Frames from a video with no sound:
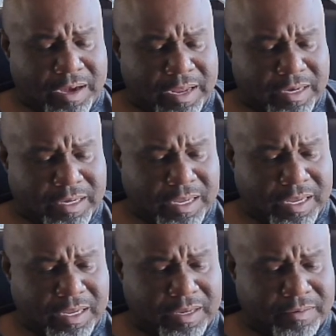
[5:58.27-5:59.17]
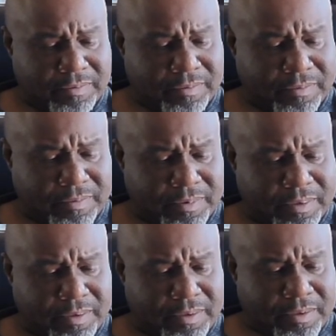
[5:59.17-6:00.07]
eighteen
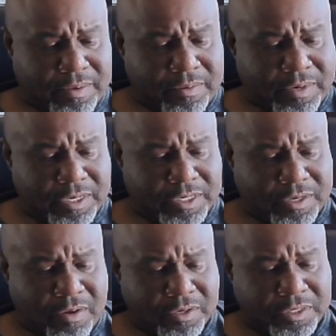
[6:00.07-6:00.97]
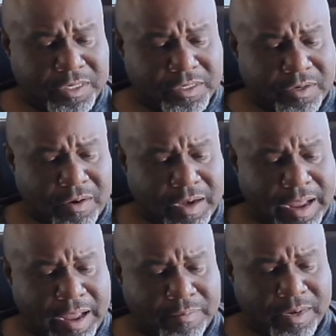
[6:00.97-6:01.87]
when this all shit started
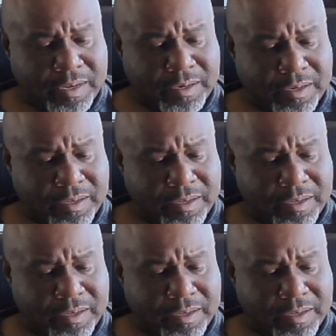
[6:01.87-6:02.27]
happening.